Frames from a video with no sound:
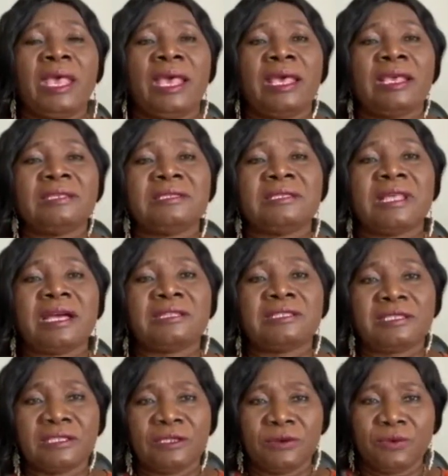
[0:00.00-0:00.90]
is
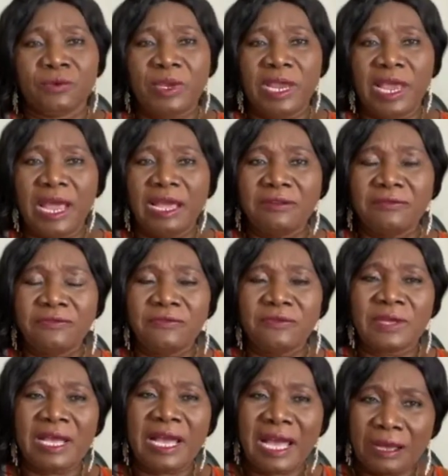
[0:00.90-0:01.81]
that we have
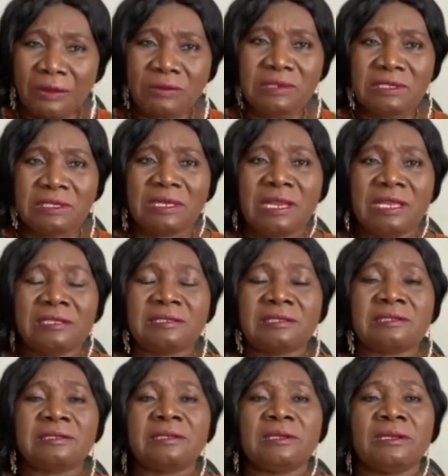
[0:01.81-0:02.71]

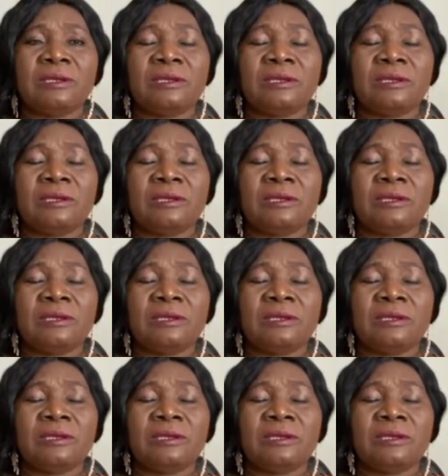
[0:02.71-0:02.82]
counselors